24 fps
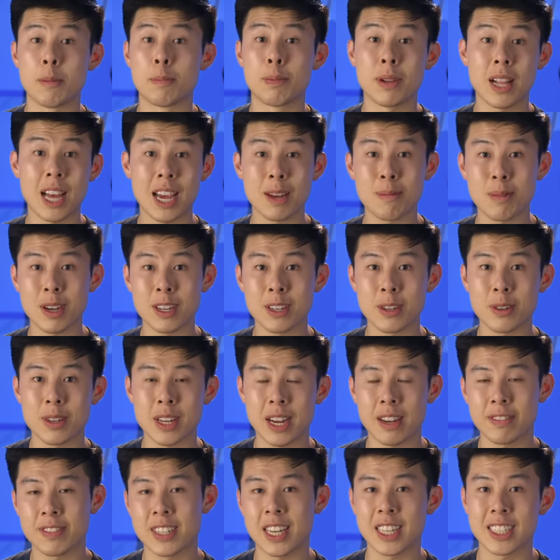I'm applying my new
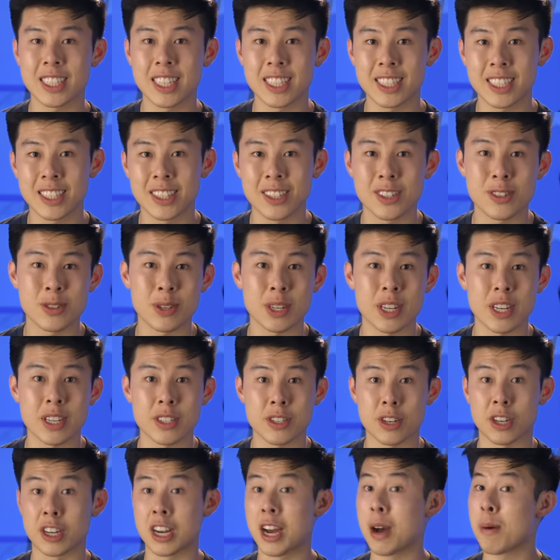knife technique to the
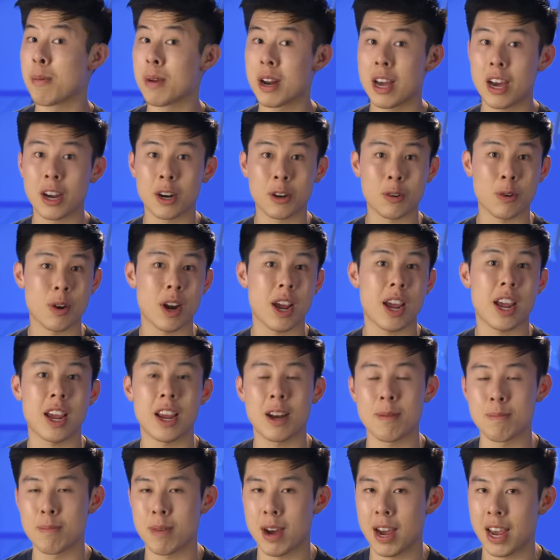trees. They're coming out
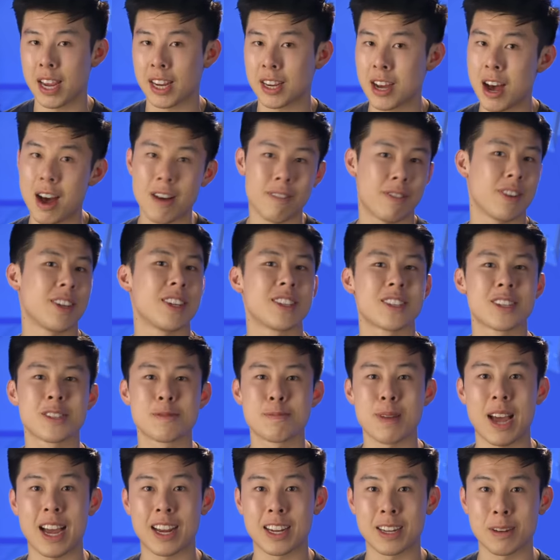great. My confidence is
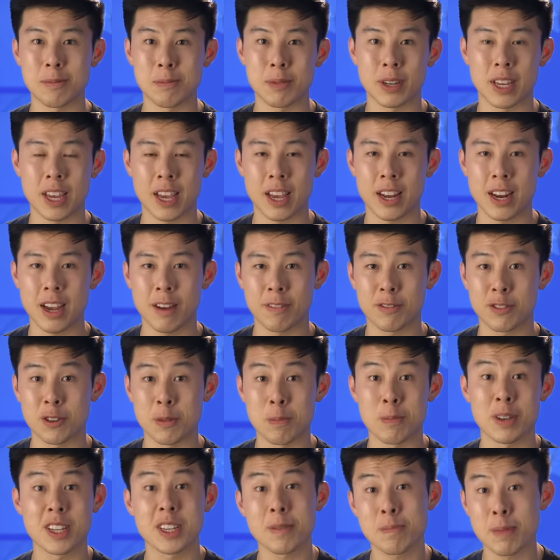back up again after
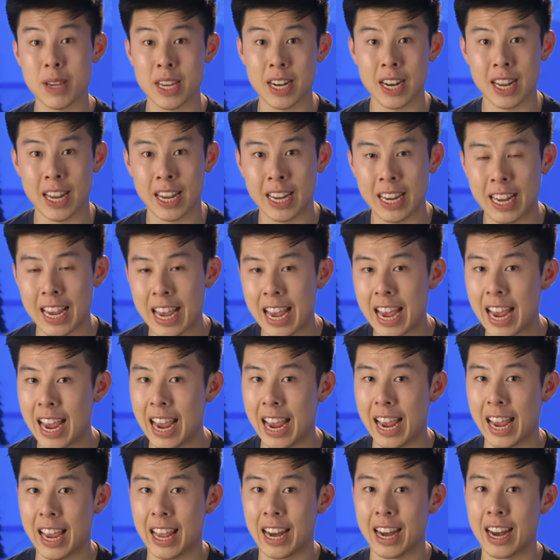a big beating.
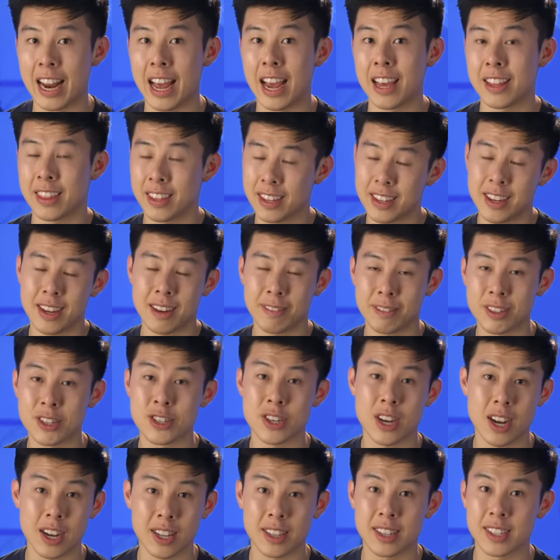And I think I have the
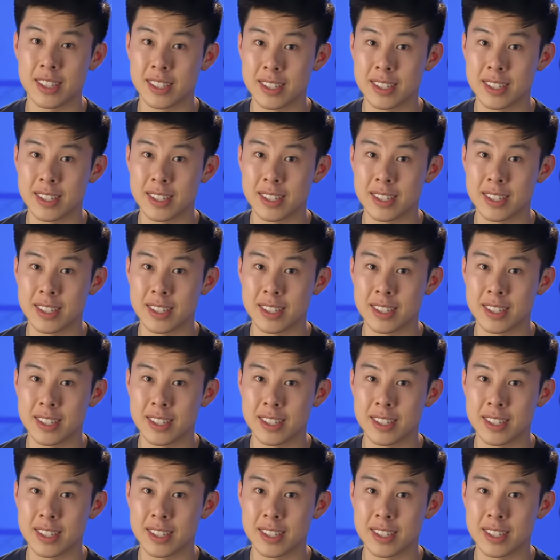shot at